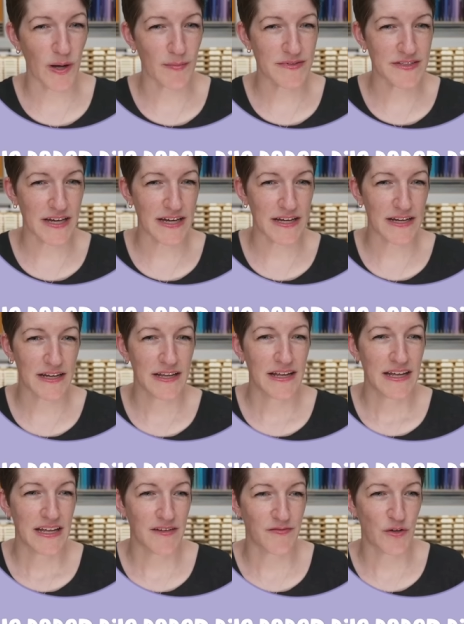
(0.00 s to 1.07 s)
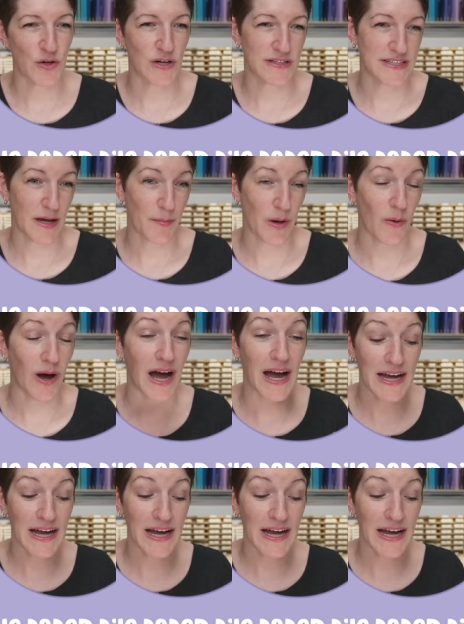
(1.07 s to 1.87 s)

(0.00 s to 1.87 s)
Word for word: website if you're a demo?